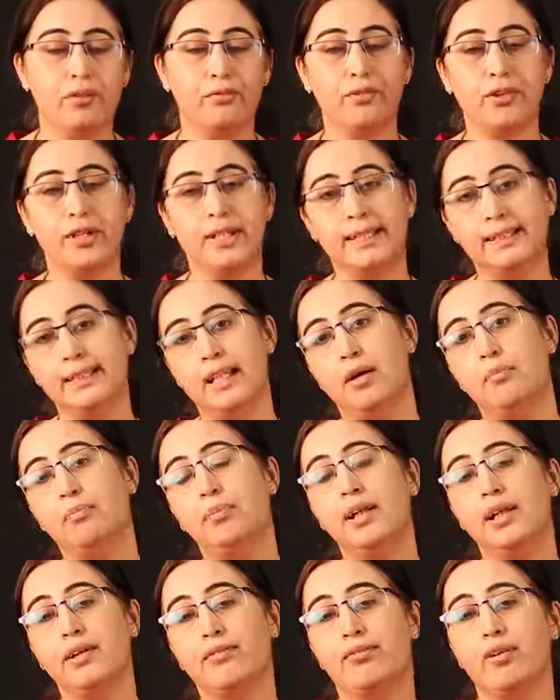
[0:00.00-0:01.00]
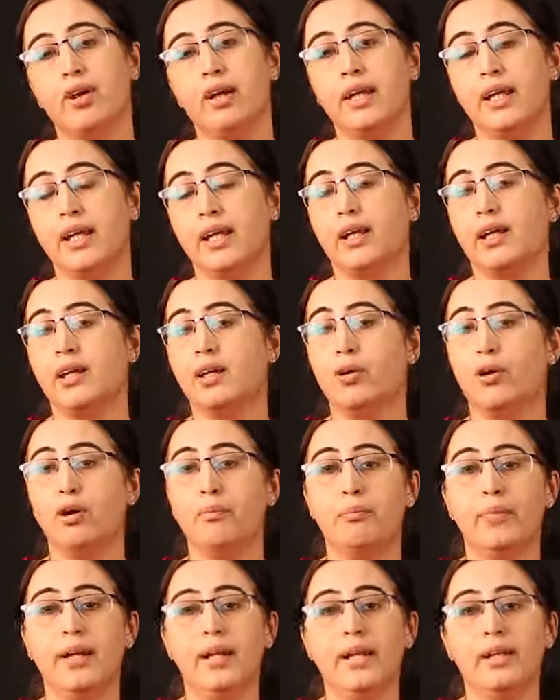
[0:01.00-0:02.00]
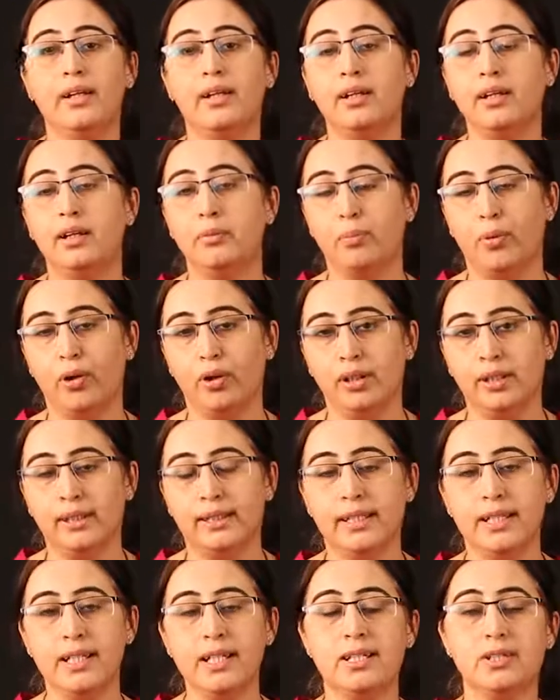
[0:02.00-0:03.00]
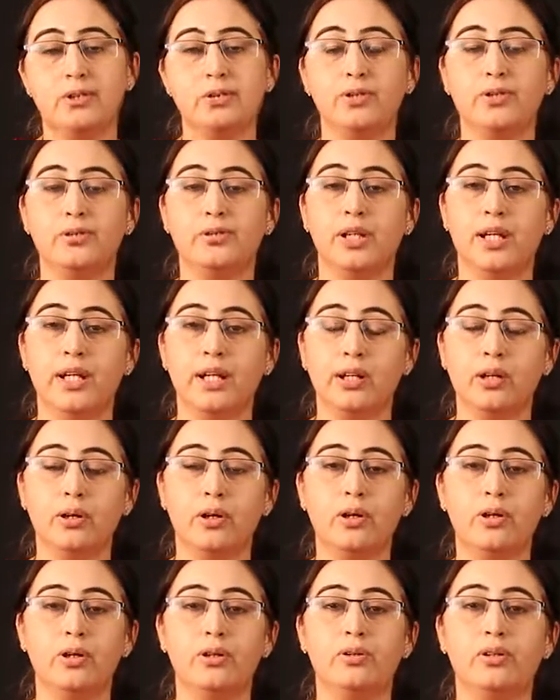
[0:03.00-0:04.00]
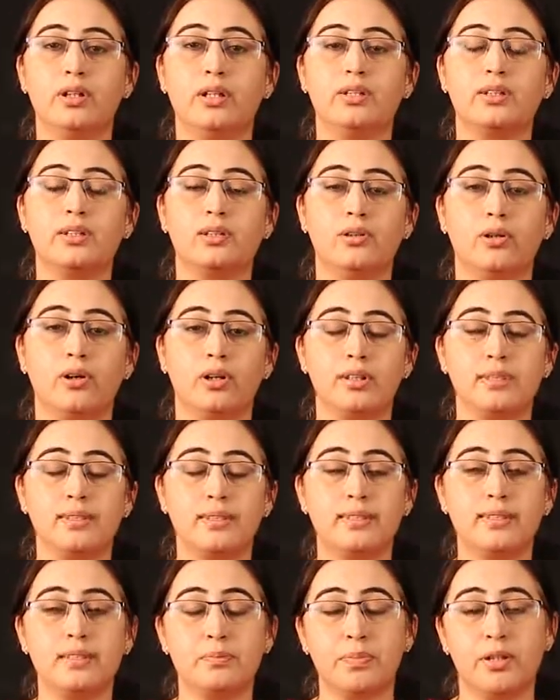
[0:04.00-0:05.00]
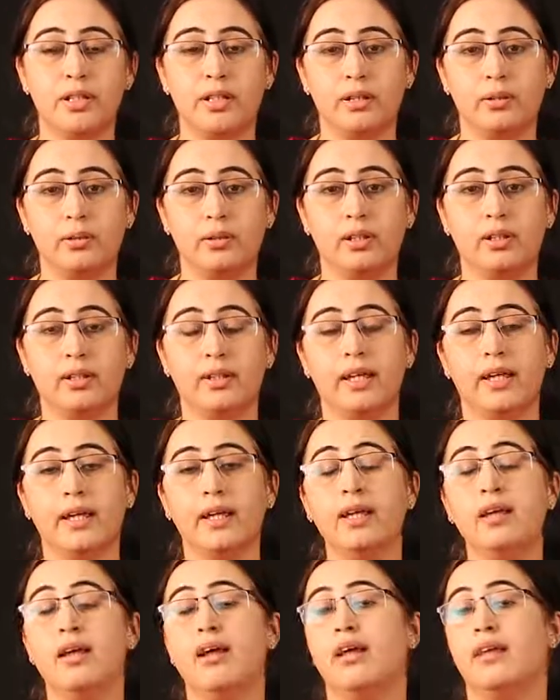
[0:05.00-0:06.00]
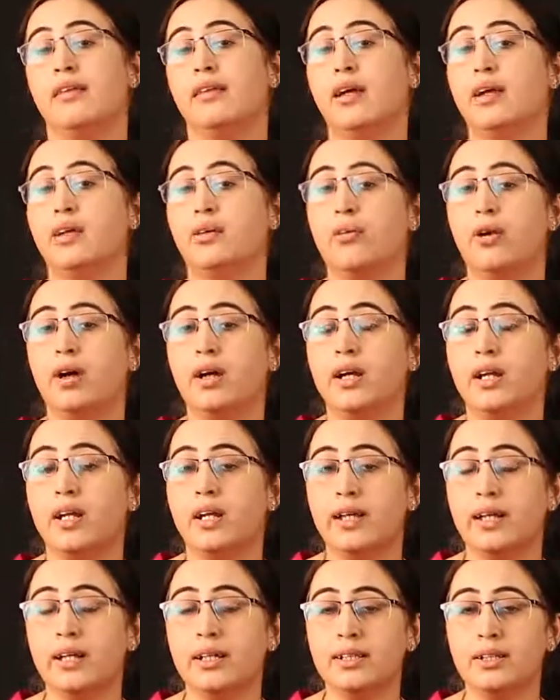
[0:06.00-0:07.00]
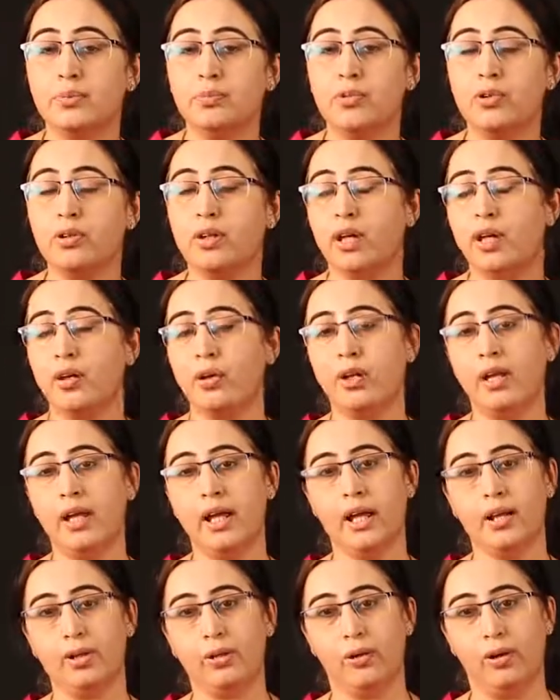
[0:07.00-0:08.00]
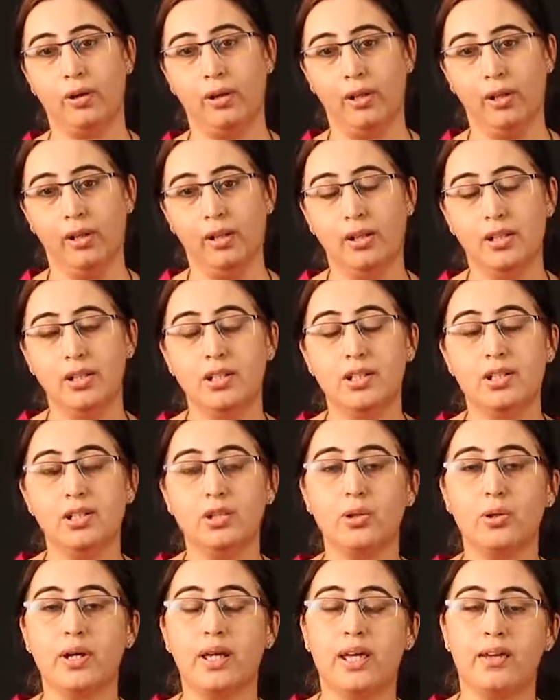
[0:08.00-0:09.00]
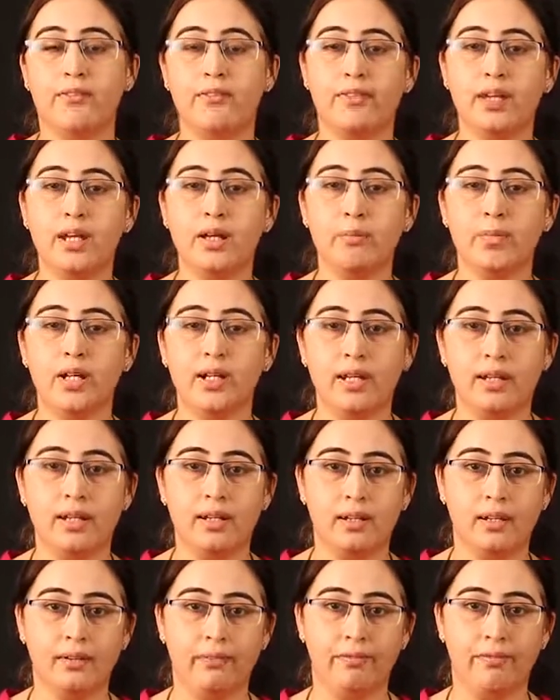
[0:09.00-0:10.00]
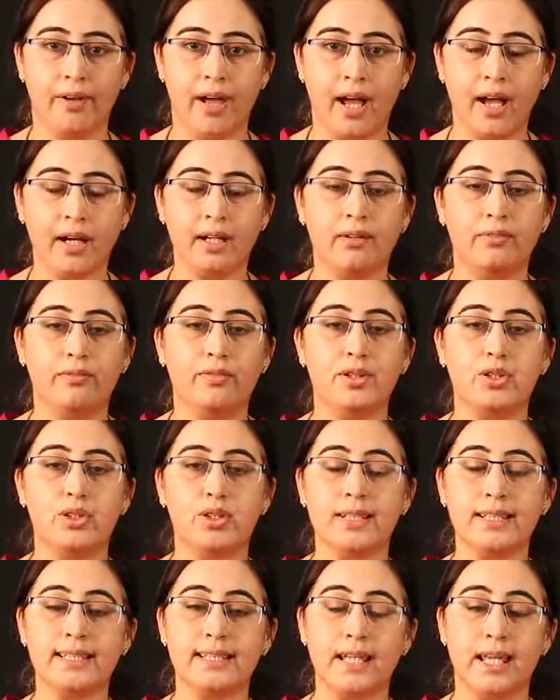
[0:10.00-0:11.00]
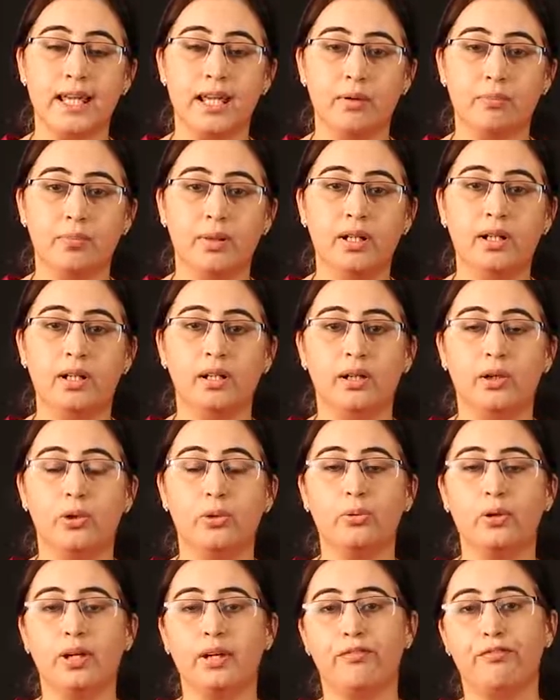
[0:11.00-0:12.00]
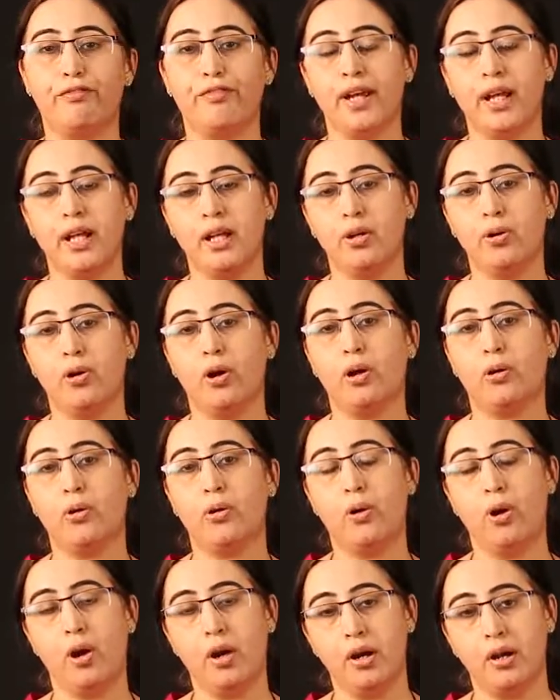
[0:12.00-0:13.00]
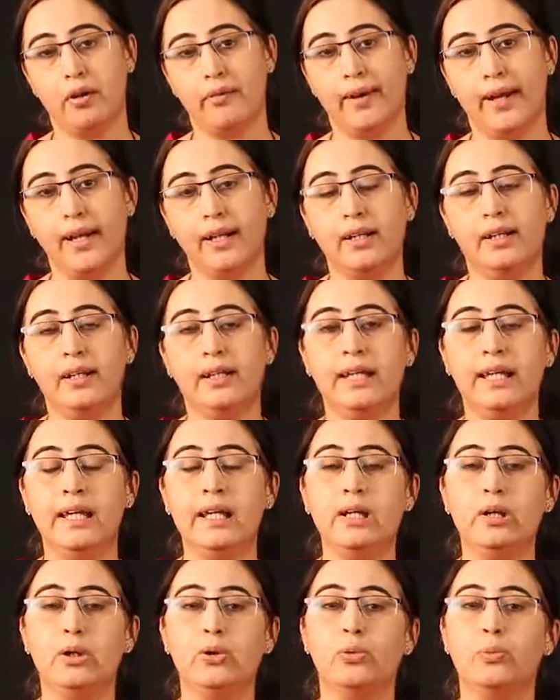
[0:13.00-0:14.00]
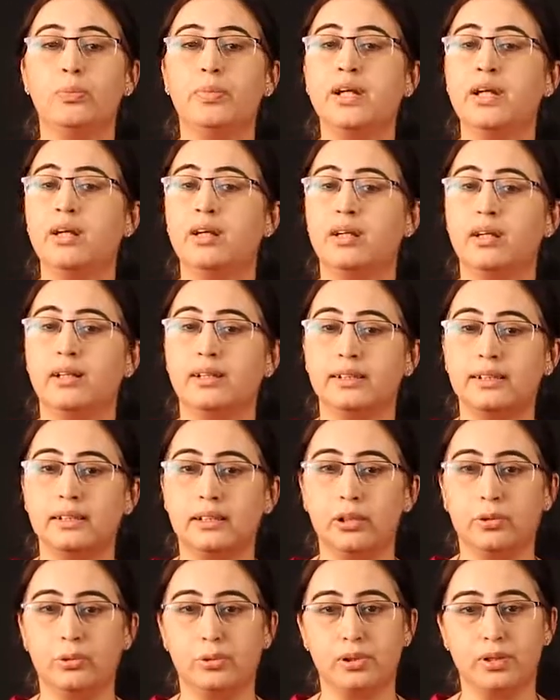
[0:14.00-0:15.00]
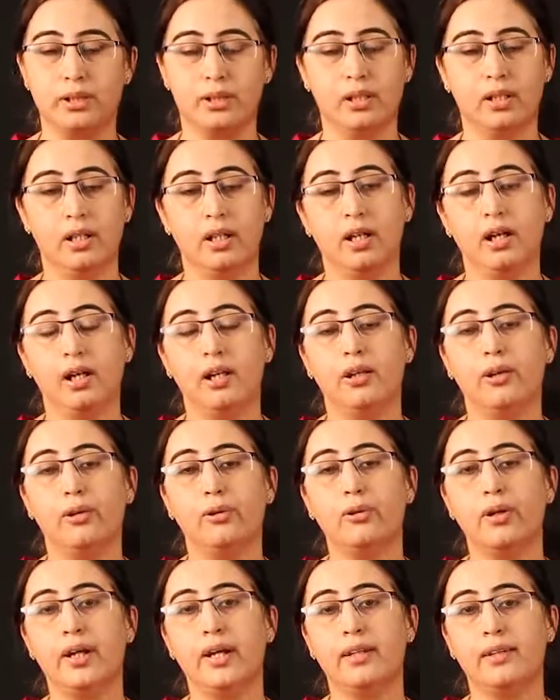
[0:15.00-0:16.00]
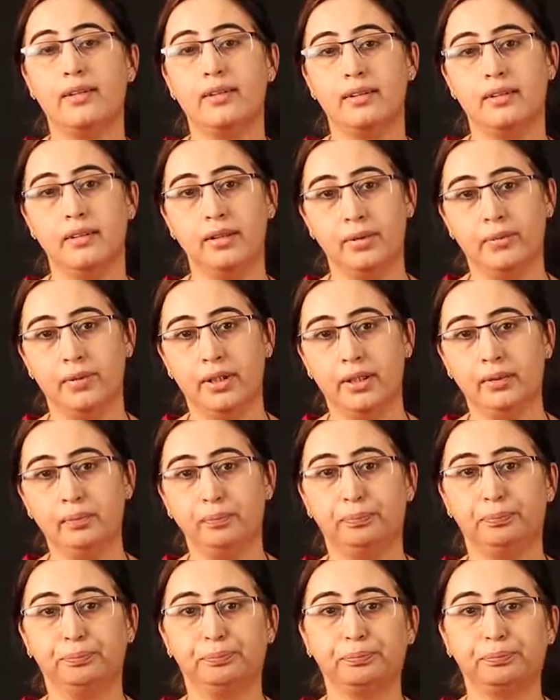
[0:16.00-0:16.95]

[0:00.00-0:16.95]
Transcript: For example, if you are taking your medical policy, so you need not to disclose this particular thing that you are taking smoking or alcohol. So every material fact which is able to affect your contract need to be disclosed. Now look at the third one,